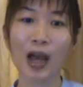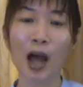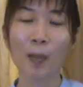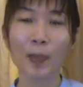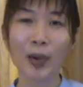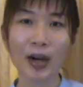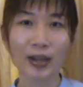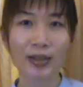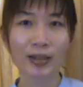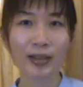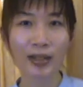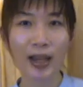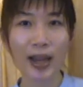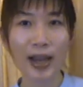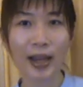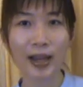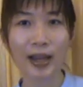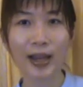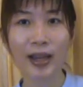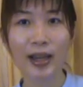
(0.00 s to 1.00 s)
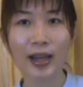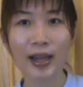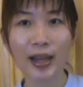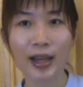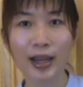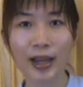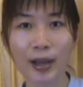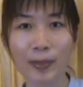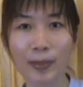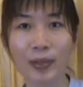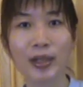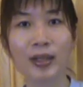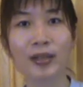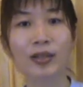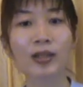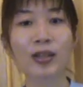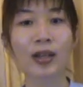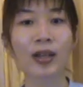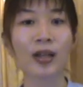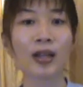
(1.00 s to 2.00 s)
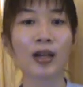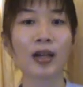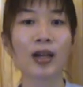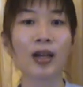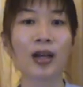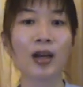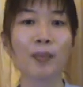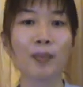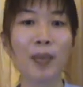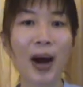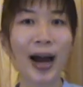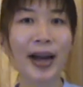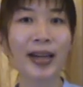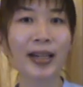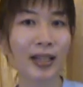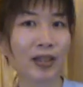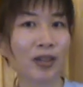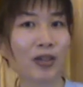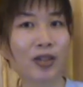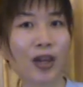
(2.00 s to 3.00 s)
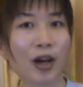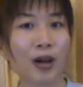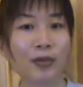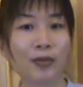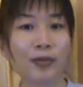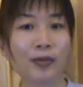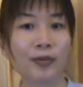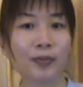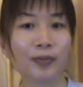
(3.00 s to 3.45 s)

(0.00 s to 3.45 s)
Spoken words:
Per se means by itself.